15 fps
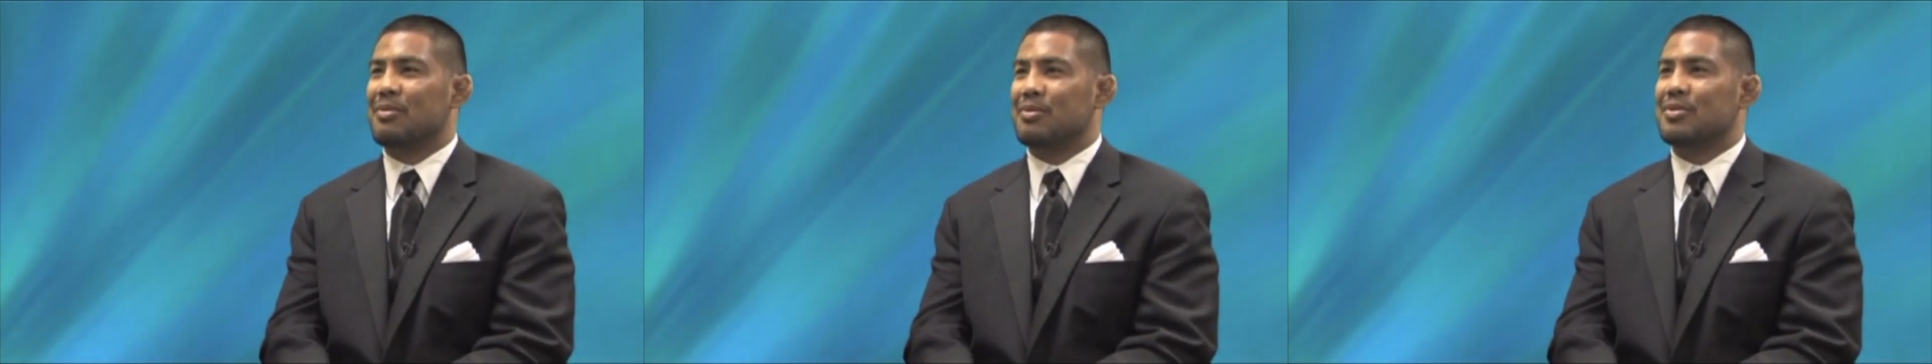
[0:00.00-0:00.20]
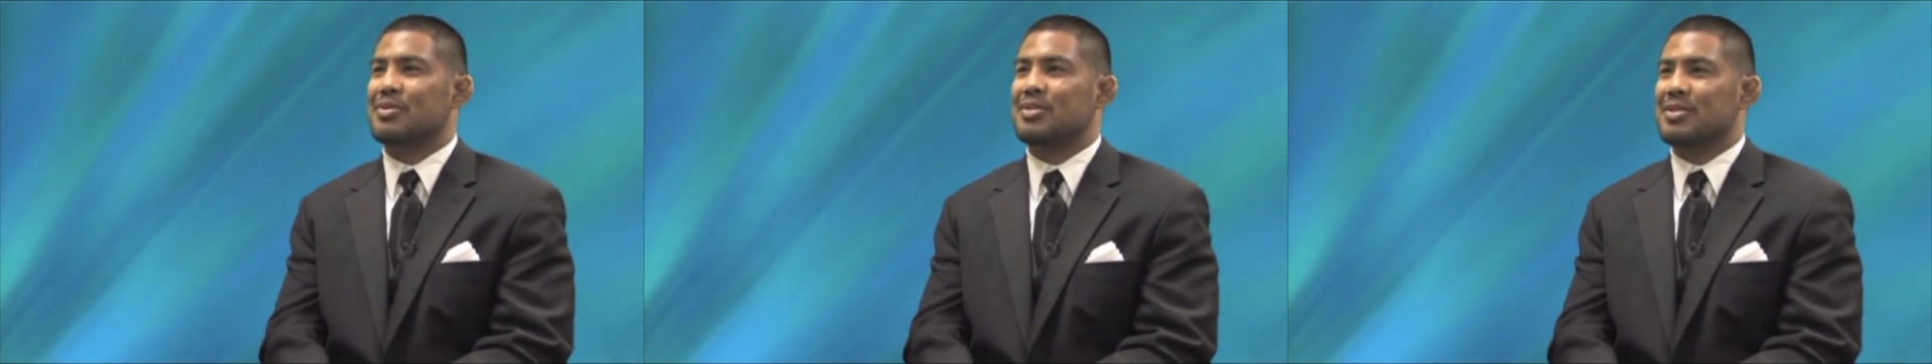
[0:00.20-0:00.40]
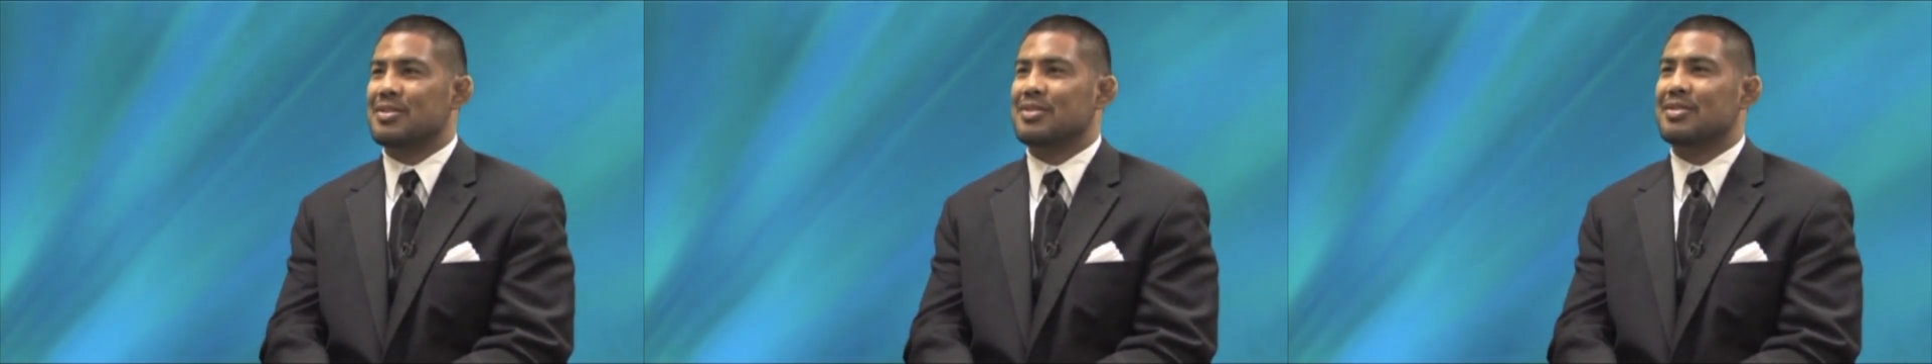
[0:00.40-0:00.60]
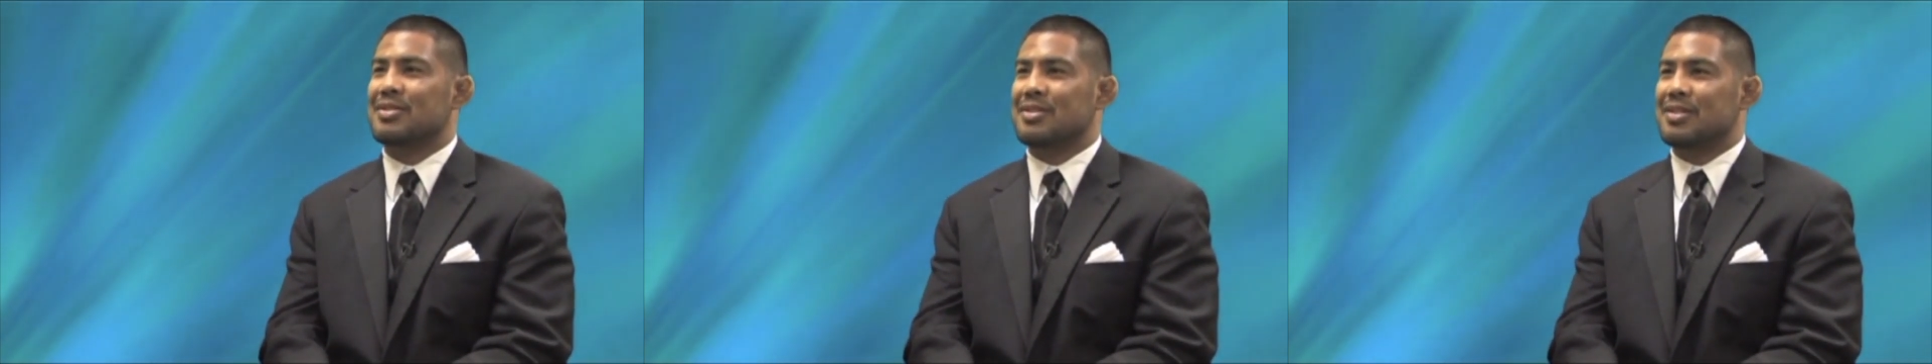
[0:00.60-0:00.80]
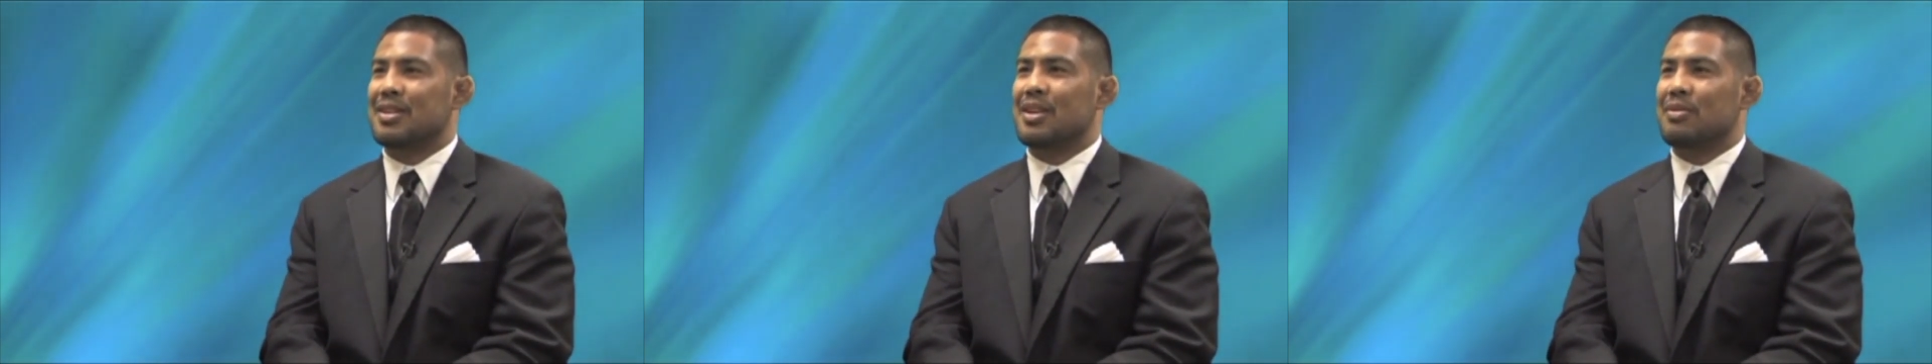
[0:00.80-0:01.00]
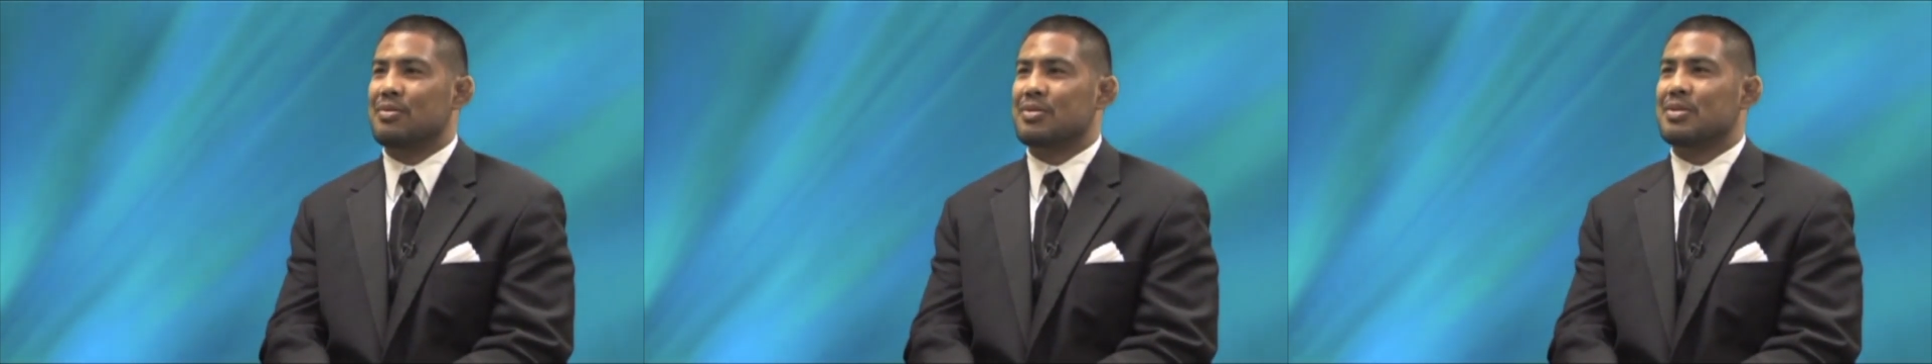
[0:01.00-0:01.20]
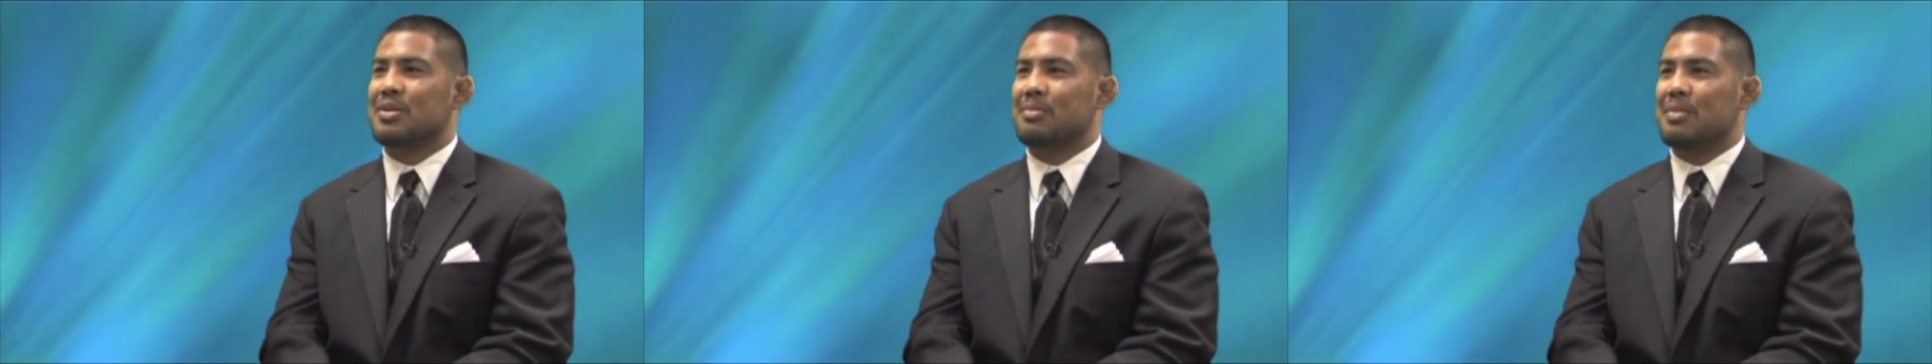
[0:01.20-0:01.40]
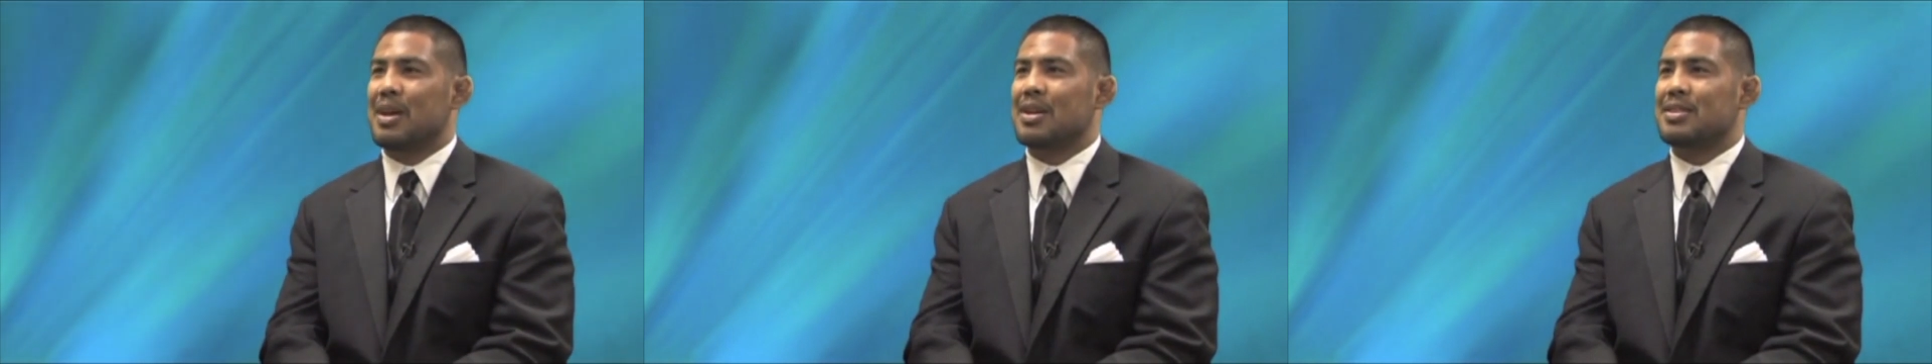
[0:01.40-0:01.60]
was the
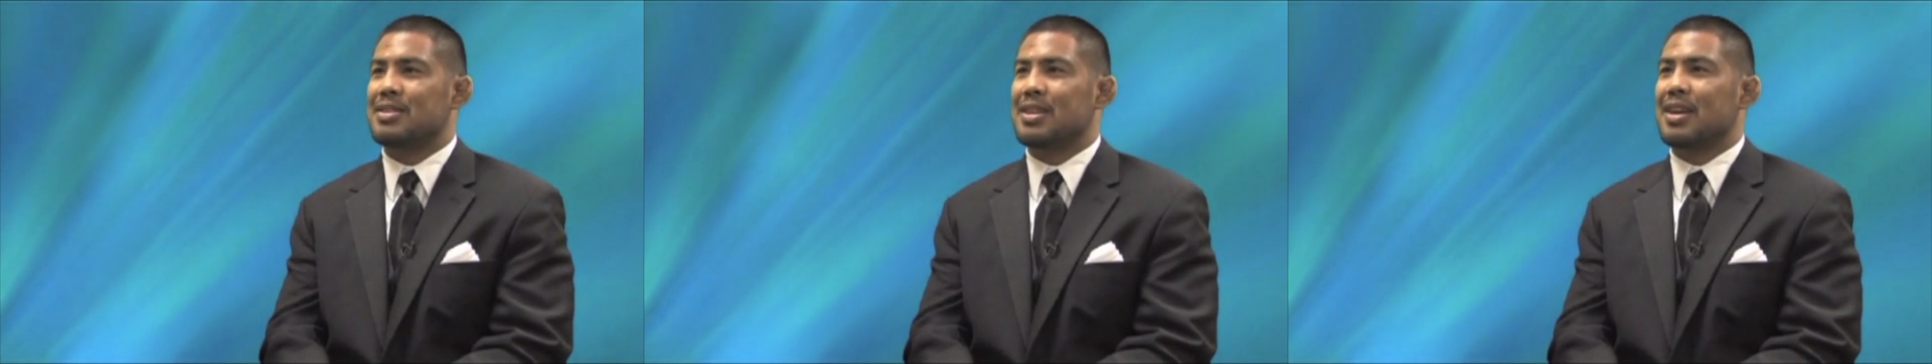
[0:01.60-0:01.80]
match